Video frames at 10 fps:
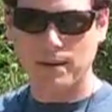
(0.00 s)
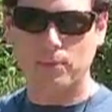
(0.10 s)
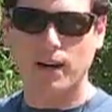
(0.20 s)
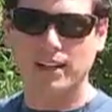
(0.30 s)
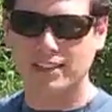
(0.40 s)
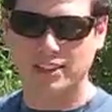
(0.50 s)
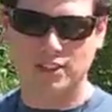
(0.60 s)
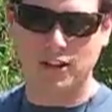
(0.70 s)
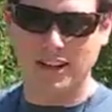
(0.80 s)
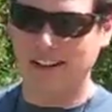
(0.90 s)
products that
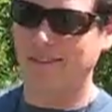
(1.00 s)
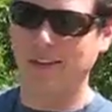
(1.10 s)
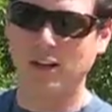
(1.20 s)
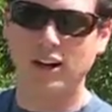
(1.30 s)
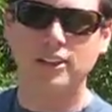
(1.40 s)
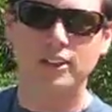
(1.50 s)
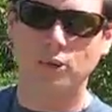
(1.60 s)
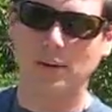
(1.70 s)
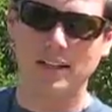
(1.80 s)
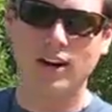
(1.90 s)
start at
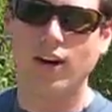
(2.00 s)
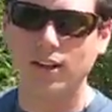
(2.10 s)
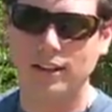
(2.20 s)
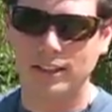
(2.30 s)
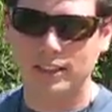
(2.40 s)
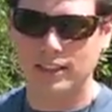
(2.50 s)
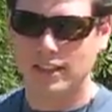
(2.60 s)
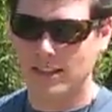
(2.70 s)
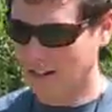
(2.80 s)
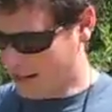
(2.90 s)

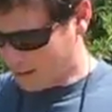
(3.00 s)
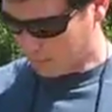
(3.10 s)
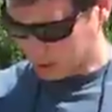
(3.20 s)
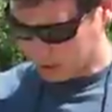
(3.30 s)
$120, which